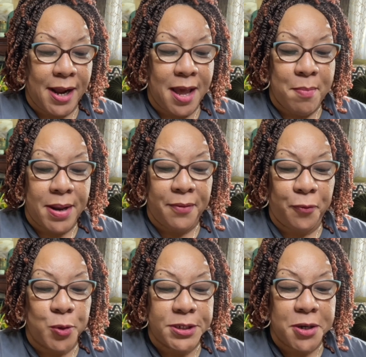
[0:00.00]
I'm at a
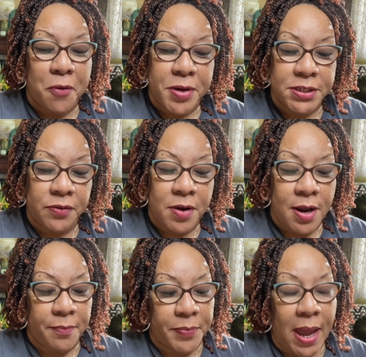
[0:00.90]
4-star
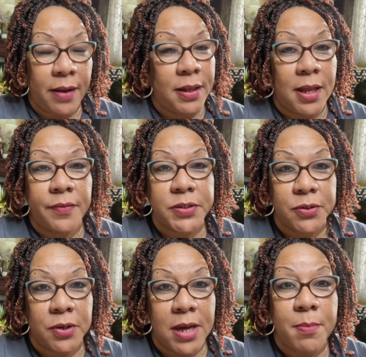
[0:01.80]
restaurant. I love to
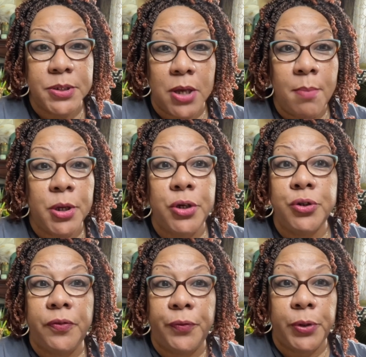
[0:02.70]
cook. I'm a
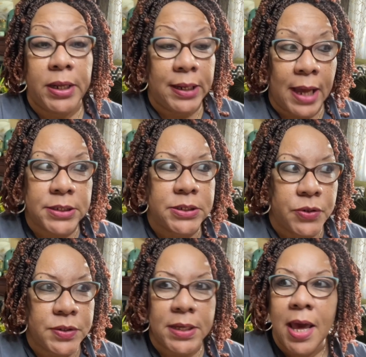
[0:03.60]
huge foodie. Like,
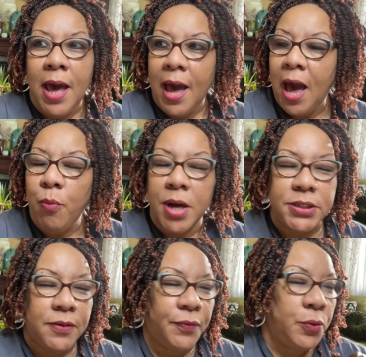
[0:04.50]
seriously, I
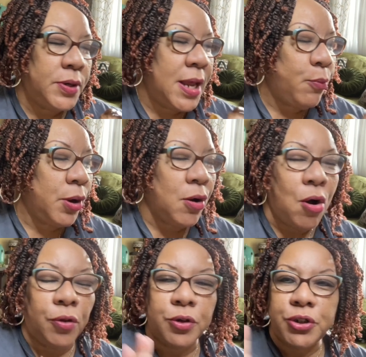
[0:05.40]
watch the Food Network,
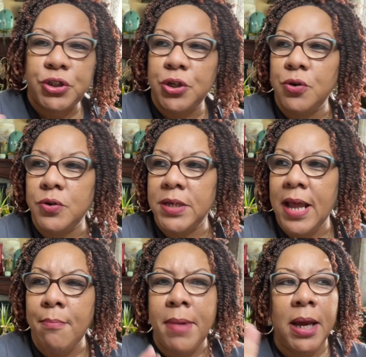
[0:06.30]
all those shows, and
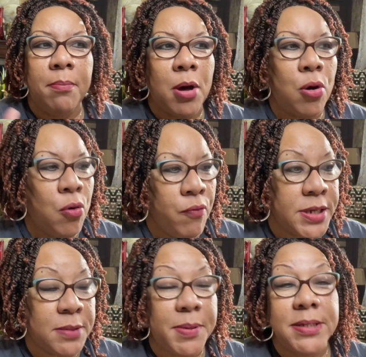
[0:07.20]
I make up my own
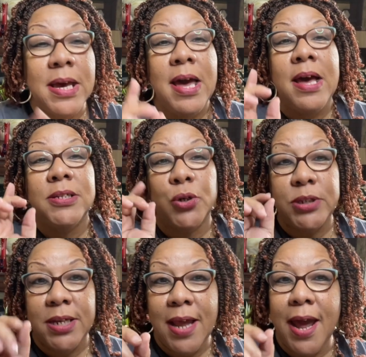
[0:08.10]
recipes. So
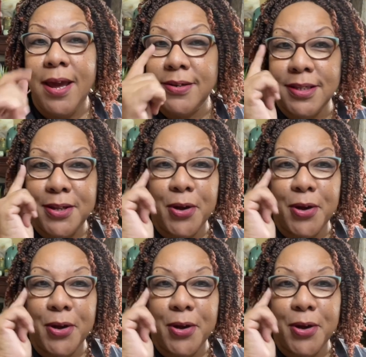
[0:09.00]
tonight, here's the deal.